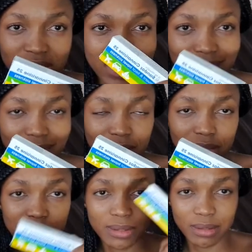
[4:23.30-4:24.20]

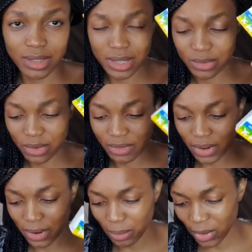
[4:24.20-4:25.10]
sickness, so these were
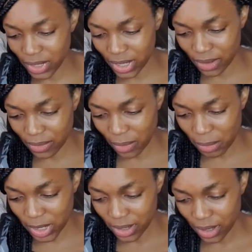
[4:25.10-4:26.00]
very important for
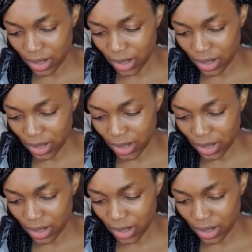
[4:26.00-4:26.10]
me.